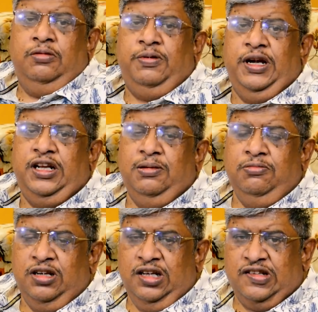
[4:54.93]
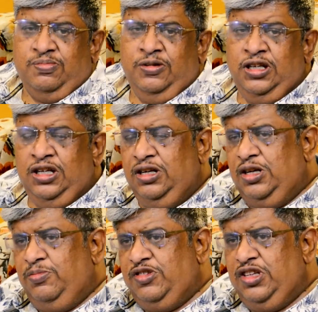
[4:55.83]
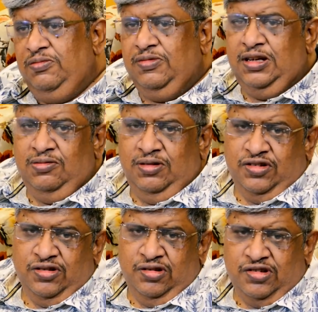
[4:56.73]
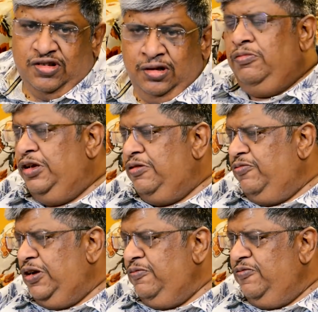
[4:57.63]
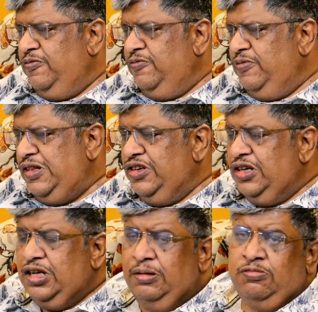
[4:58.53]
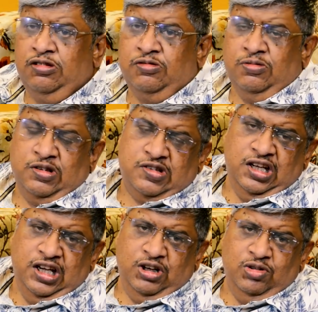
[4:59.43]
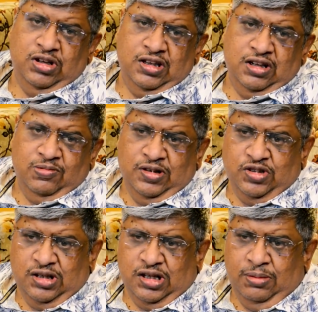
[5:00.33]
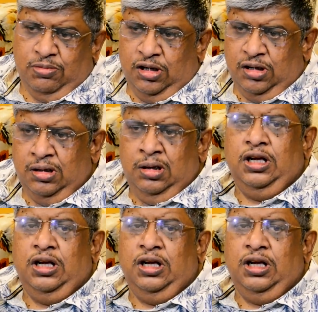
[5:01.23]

Paytm raised money at obscene valuations, where one venture capitalist was selling to the other venture capitalist.